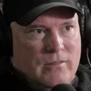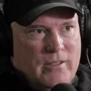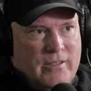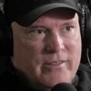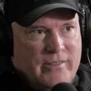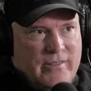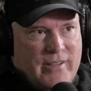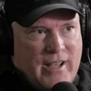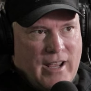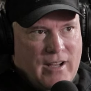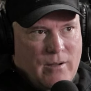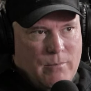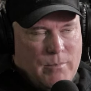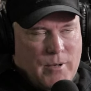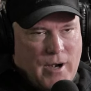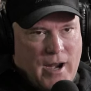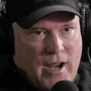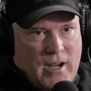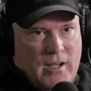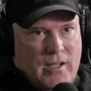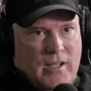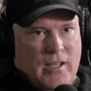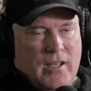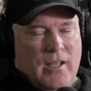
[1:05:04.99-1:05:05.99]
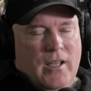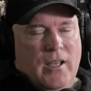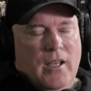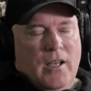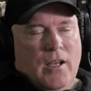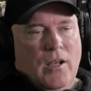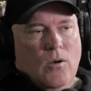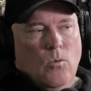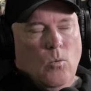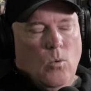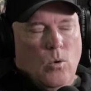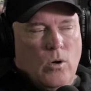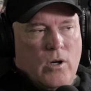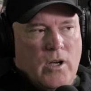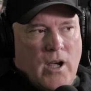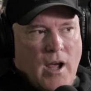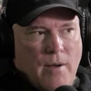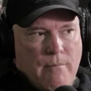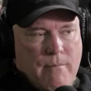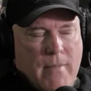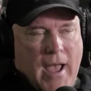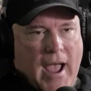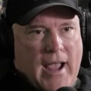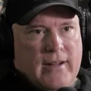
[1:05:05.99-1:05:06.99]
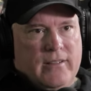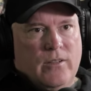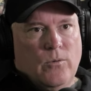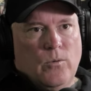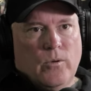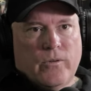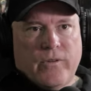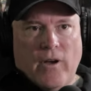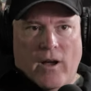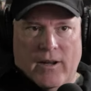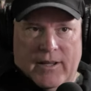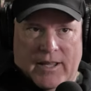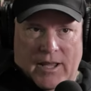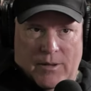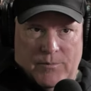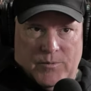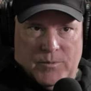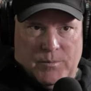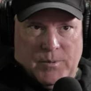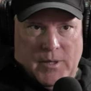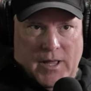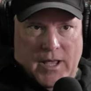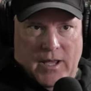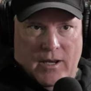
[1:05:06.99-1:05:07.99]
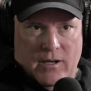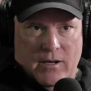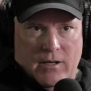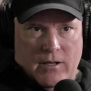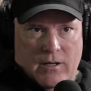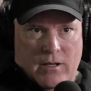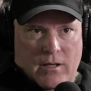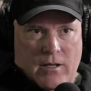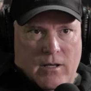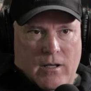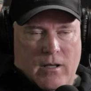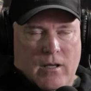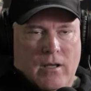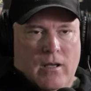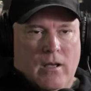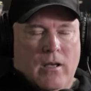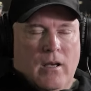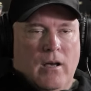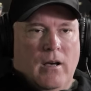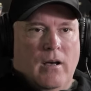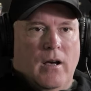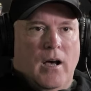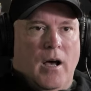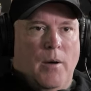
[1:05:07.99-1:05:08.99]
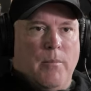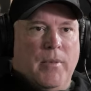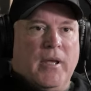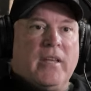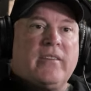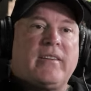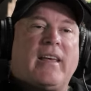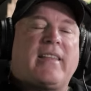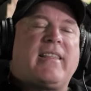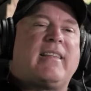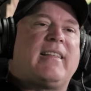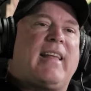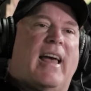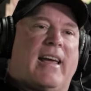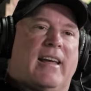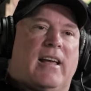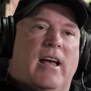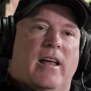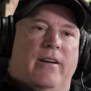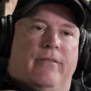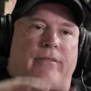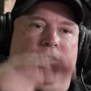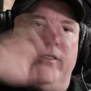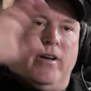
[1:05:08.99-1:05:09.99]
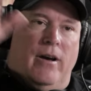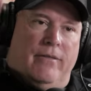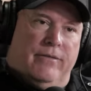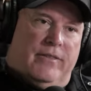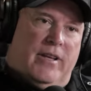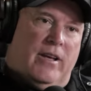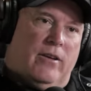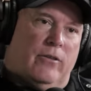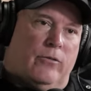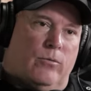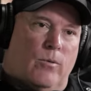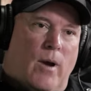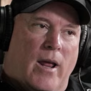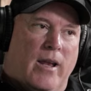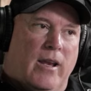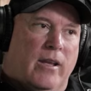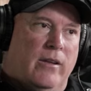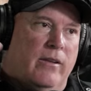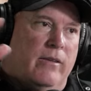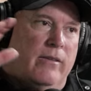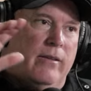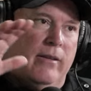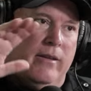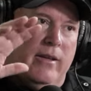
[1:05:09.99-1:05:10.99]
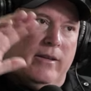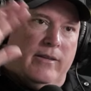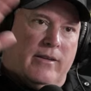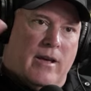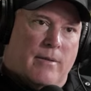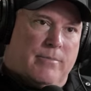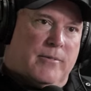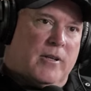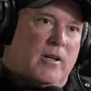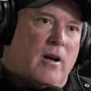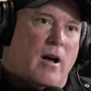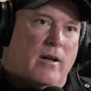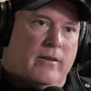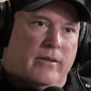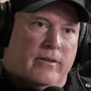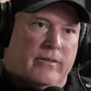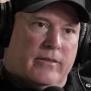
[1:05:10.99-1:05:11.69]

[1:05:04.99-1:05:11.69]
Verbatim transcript: Let's take a break. We'll come back. Then we'll talk games played. Because I think that kind of dovetails right into the Adepticon